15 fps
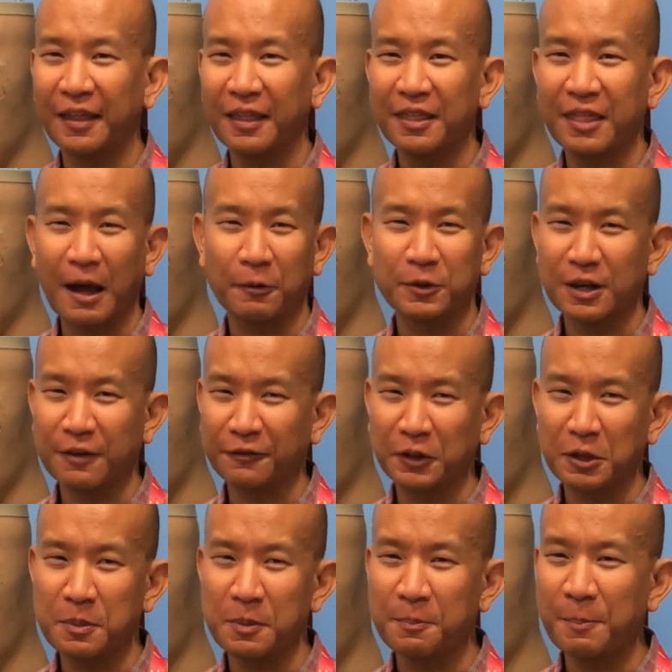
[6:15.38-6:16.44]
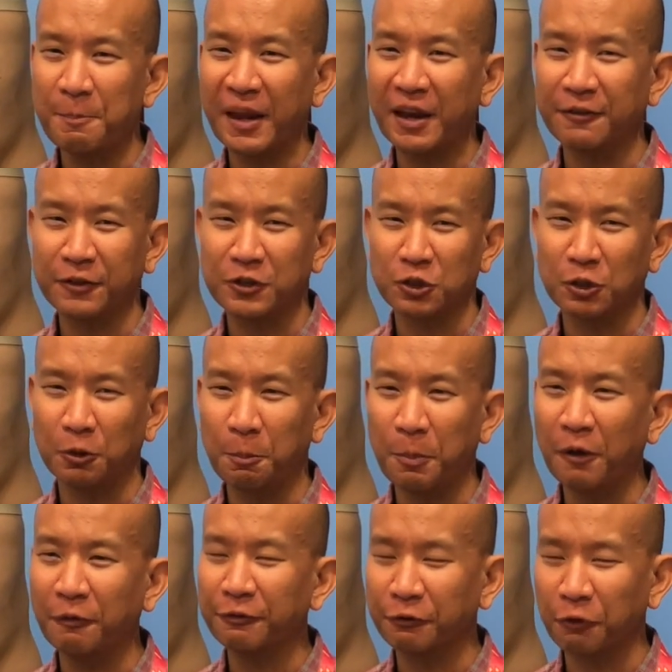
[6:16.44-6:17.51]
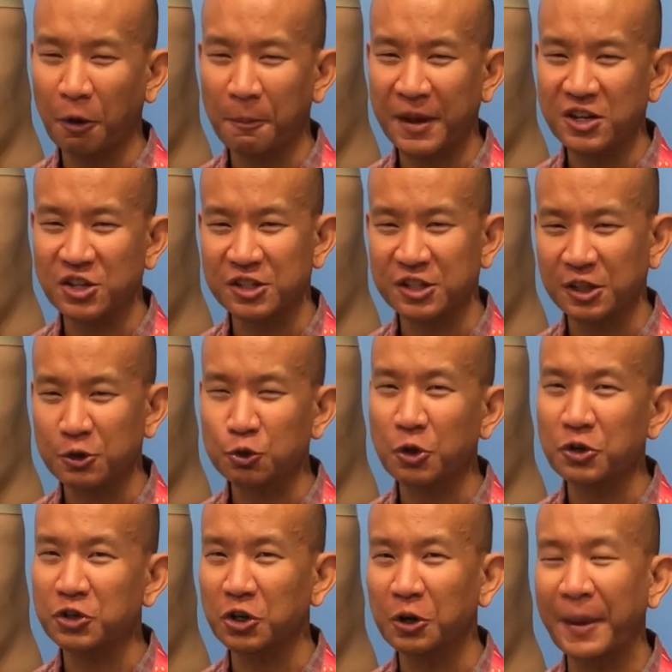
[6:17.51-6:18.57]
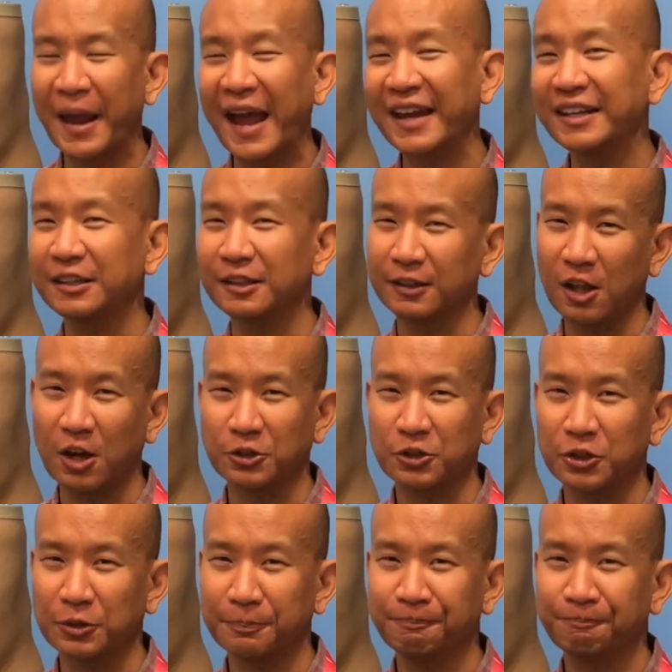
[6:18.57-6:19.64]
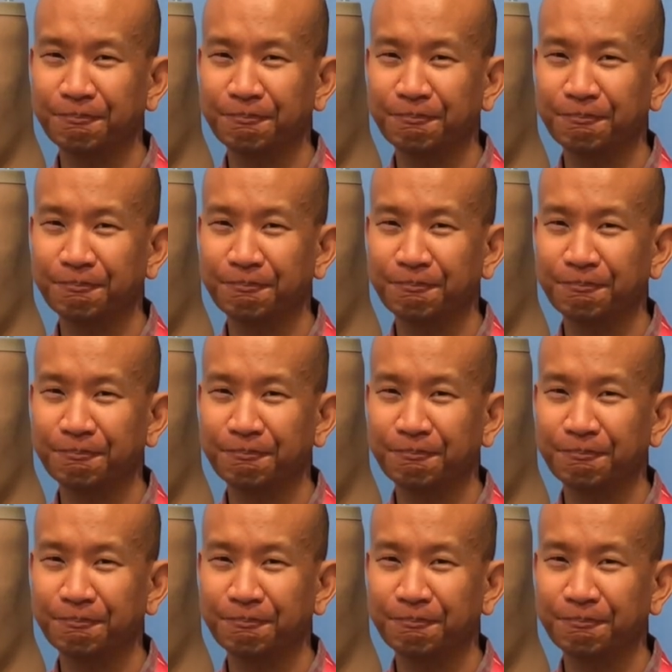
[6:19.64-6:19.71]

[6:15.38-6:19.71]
that would definitely be beneficial both for our patients in the short term and in the long term.